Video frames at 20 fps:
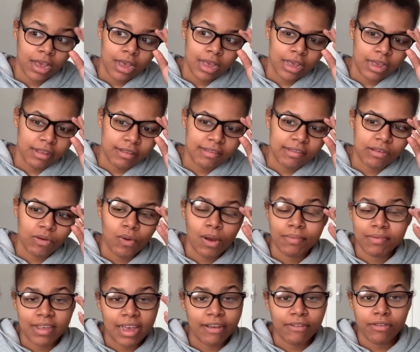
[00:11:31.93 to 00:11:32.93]
It's a
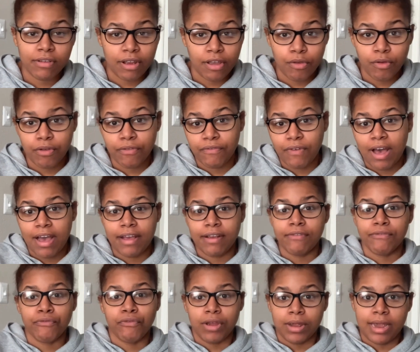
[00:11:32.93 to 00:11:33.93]
website that you can
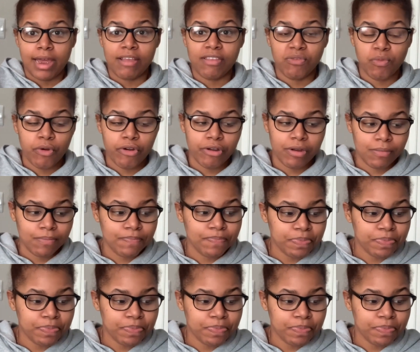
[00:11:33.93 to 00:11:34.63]
find freelance work.